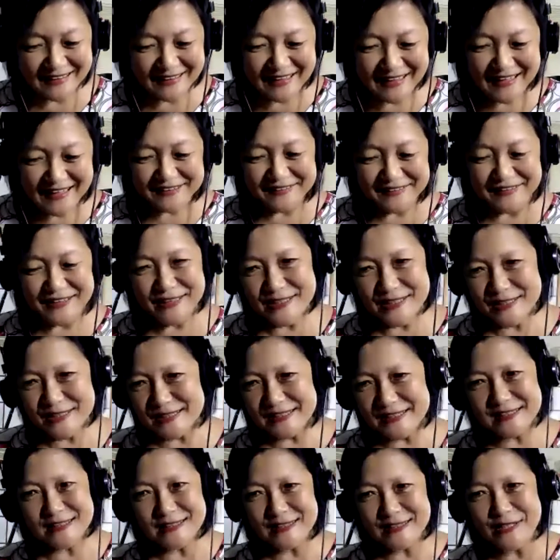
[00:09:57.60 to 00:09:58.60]

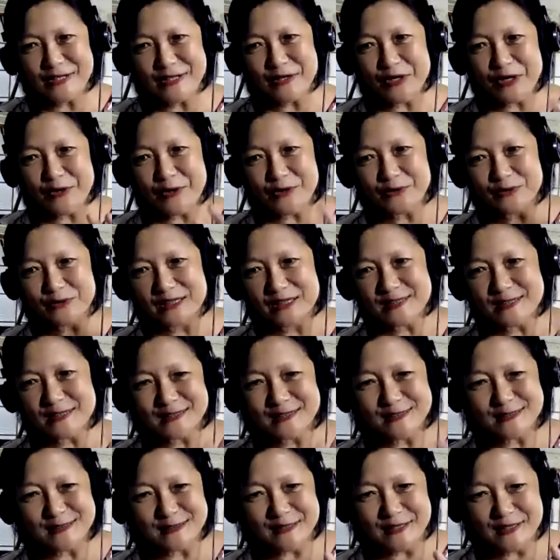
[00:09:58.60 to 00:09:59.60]
this you know this
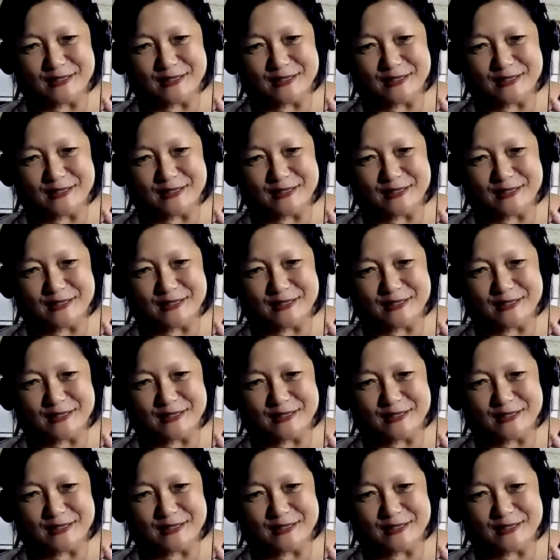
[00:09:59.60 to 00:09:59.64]
the,